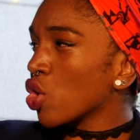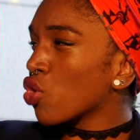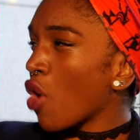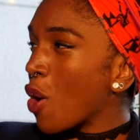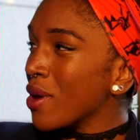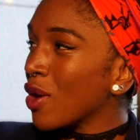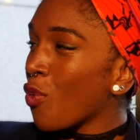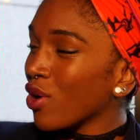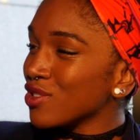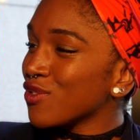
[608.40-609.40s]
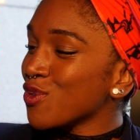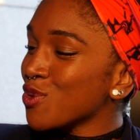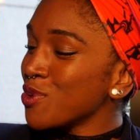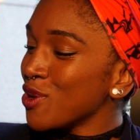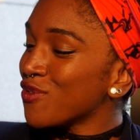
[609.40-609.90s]
growing, wonderful,
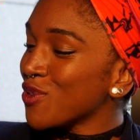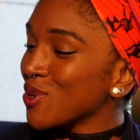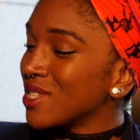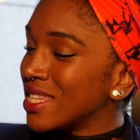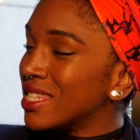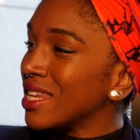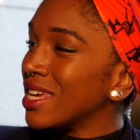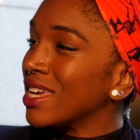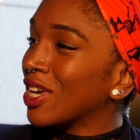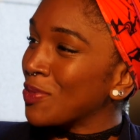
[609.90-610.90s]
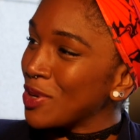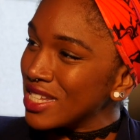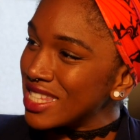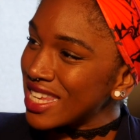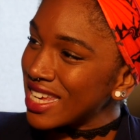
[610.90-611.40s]
beautiful sisterly
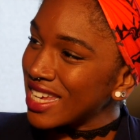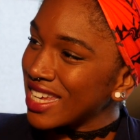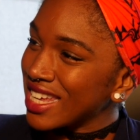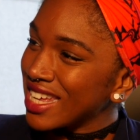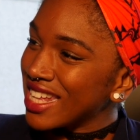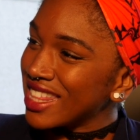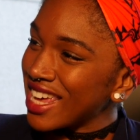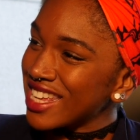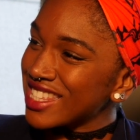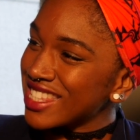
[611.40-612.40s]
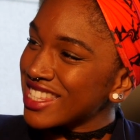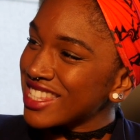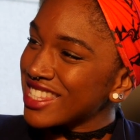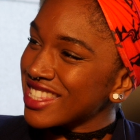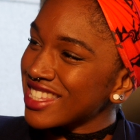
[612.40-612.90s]
community that is
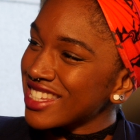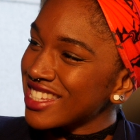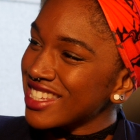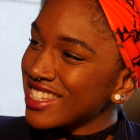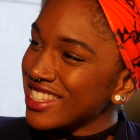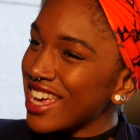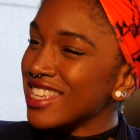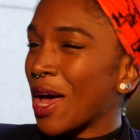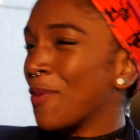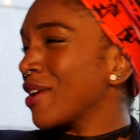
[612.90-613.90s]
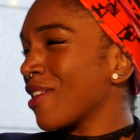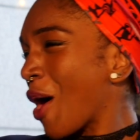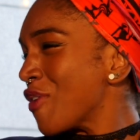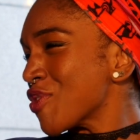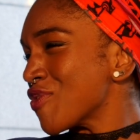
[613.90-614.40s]
happening that
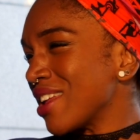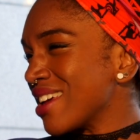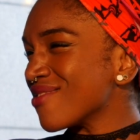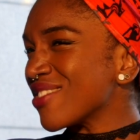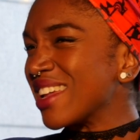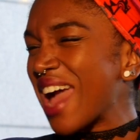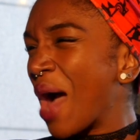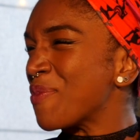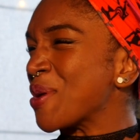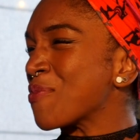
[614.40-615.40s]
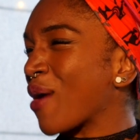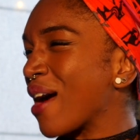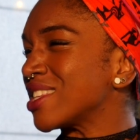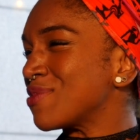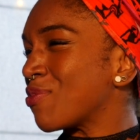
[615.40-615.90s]
I feel really, really happy and
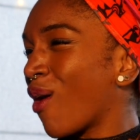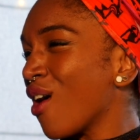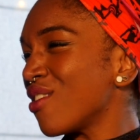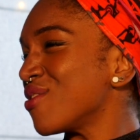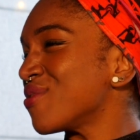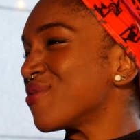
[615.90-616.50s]
proud to be part of.